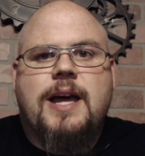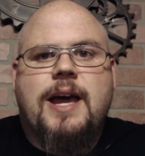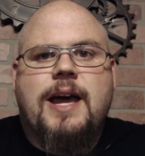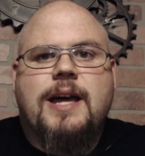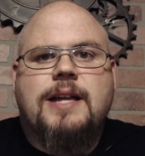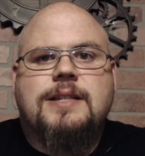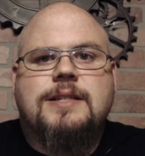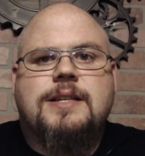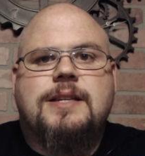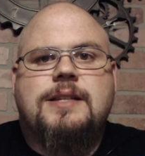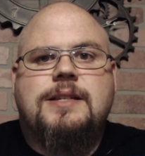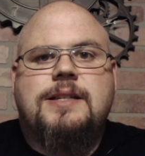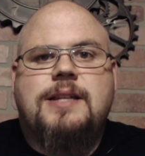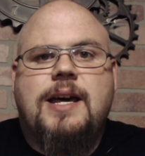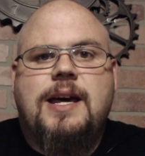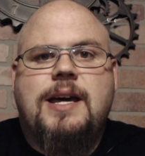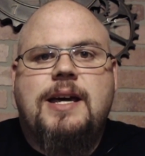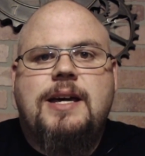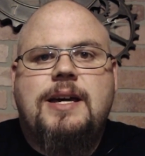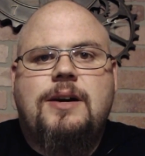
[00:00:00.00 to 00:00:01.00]
and
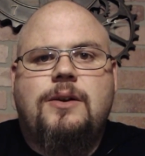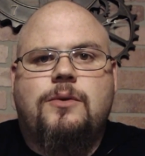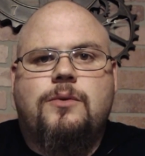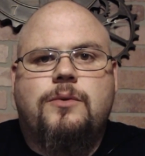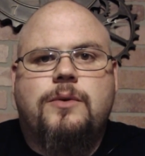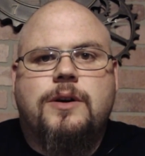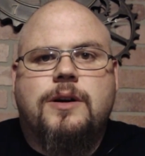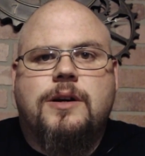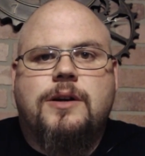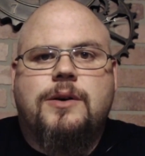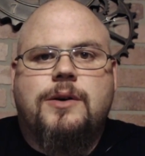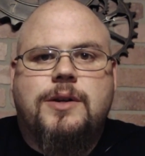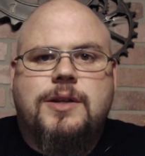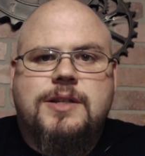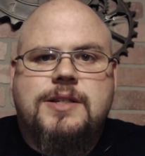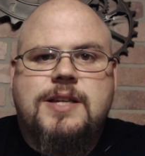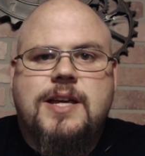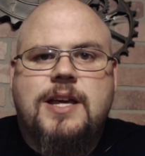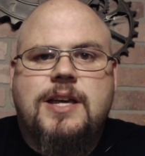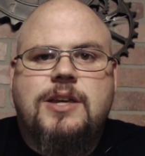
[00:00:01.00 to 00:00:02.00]
today we're going to
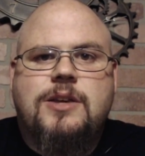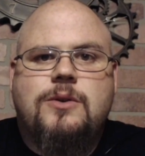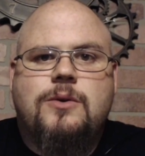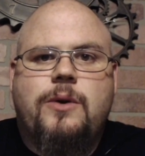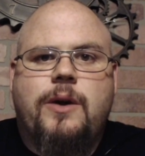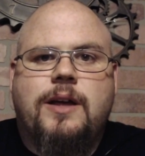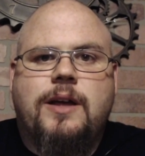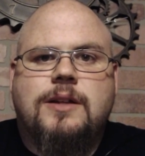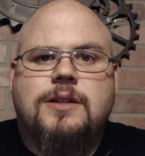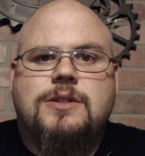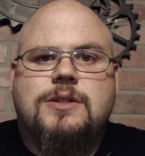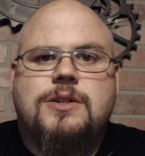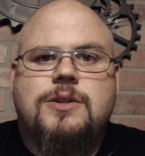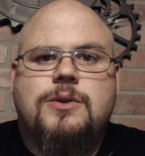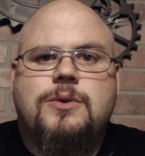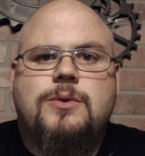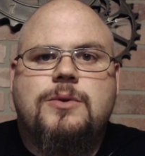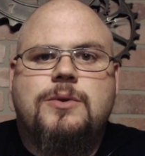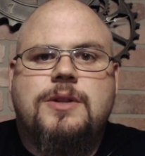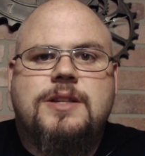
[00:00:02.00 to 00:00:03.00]
take you
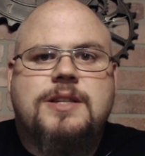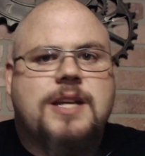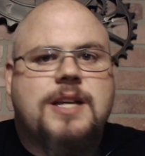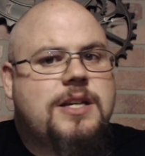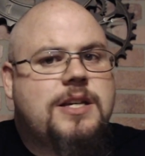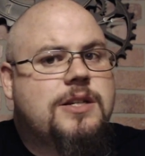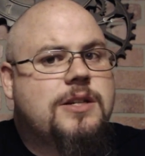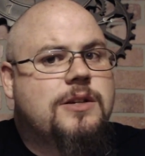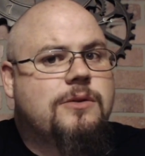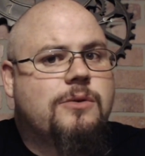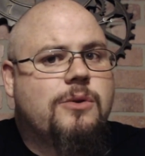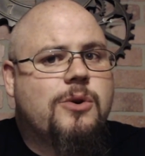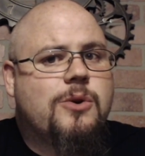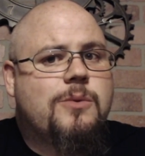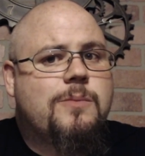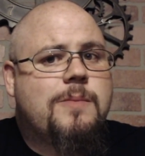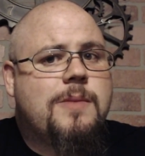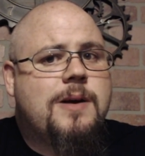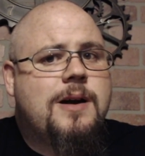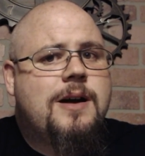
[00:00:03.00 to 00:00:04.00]
into the tasting
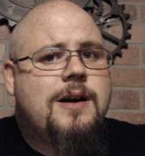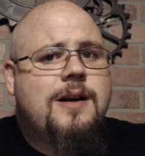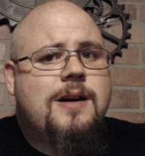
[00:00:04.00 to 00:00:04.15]
room